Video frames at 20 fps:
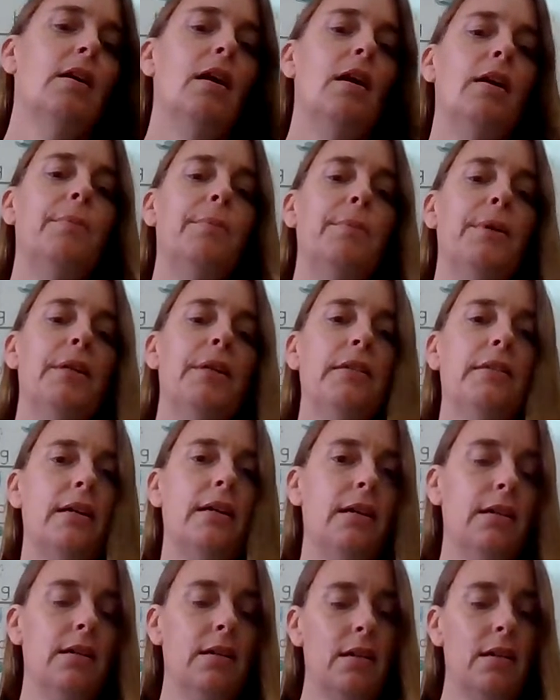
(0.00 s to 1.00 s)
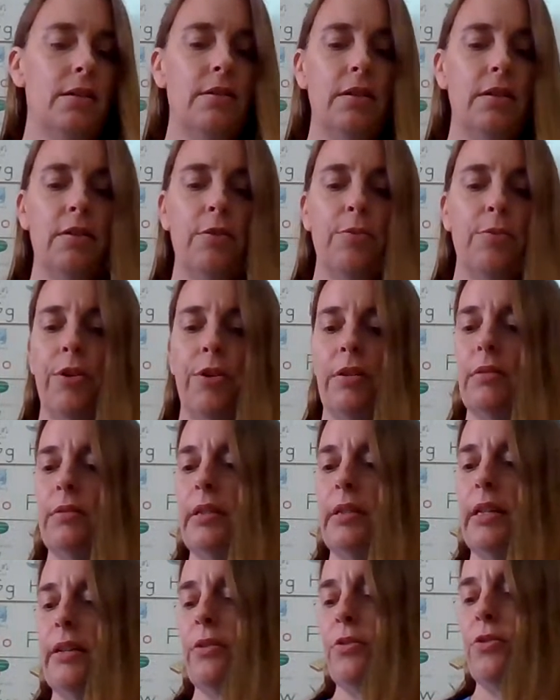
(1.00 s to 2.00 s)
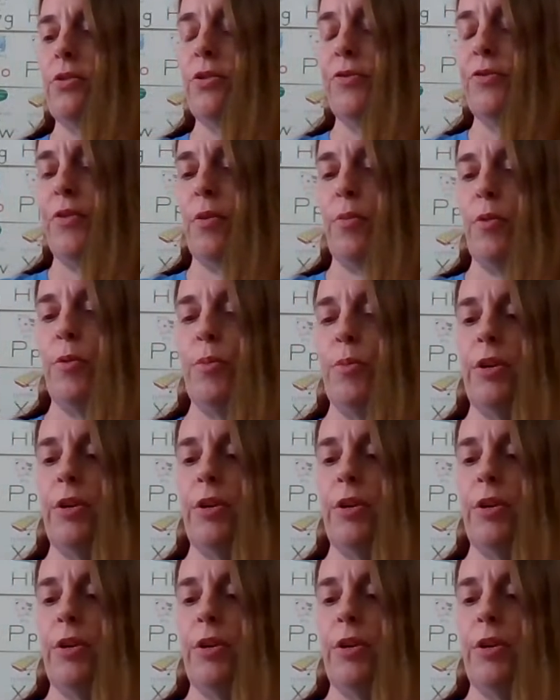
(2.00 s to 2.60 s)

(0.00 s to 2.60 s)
On Monday, Duck brought a letter to Farmer